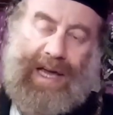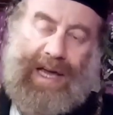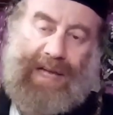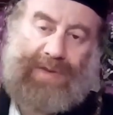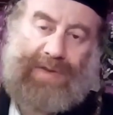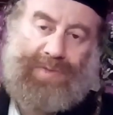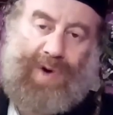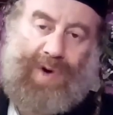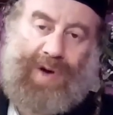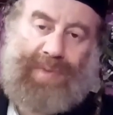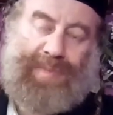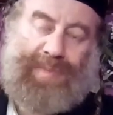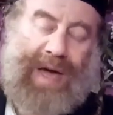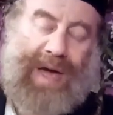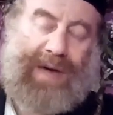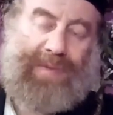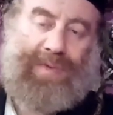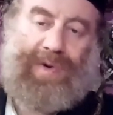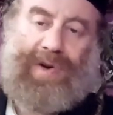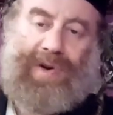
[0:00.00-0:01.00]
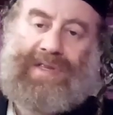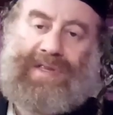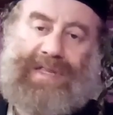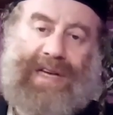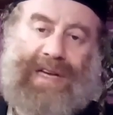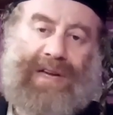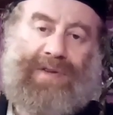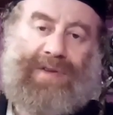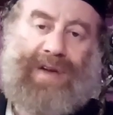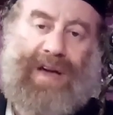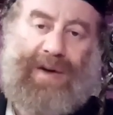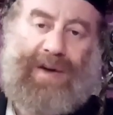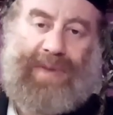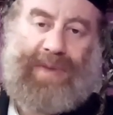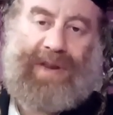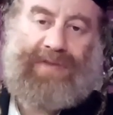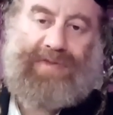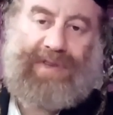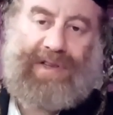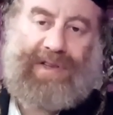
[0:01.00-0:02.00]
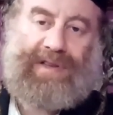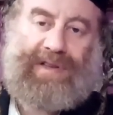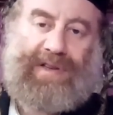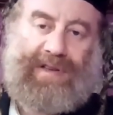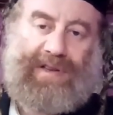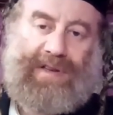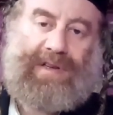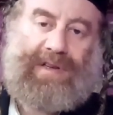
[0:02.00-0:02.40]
and walk backwards. I don't know how many feet.